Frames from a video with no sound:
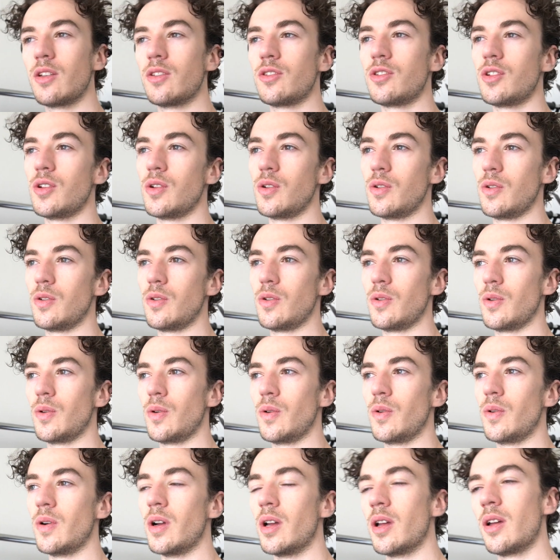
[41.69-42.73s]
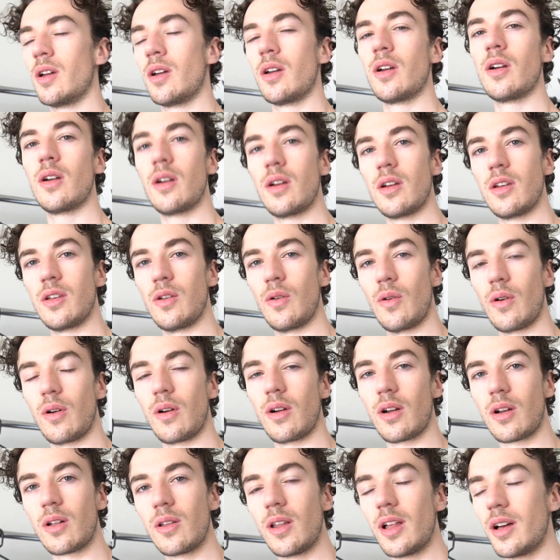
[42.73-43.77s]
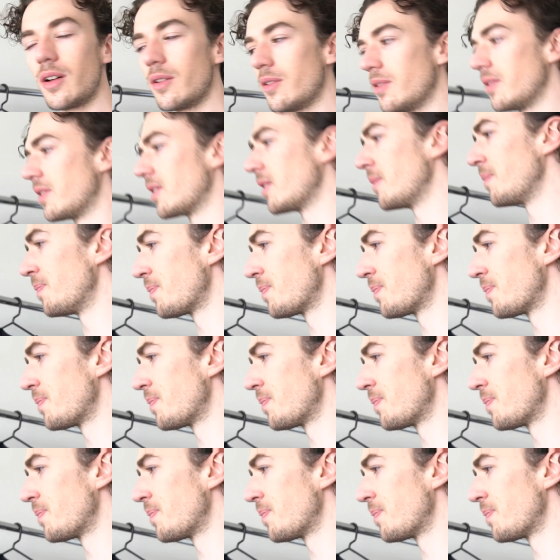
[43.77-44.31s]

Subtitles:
to your clothes,